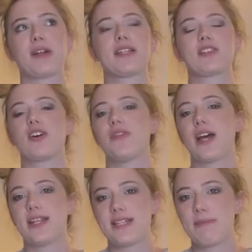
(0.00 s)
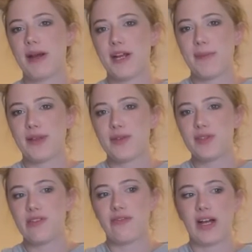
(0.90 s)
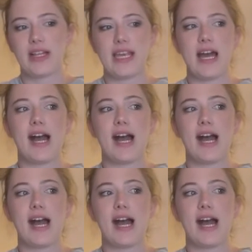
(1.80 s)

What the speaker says: and it's called The Hunting Party by Lucy Foley.